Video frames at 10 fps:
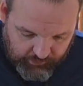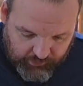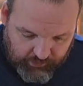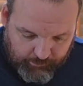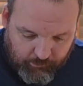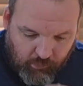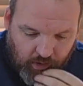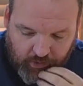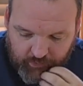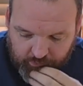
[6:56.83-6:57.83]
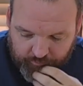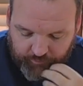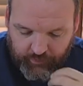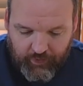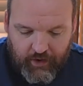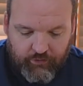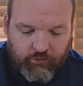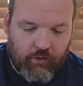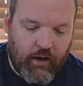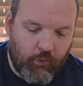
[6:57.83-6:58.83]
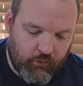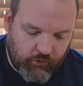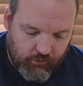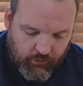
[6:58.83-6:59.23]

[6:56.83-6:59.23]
and a monk for the last round.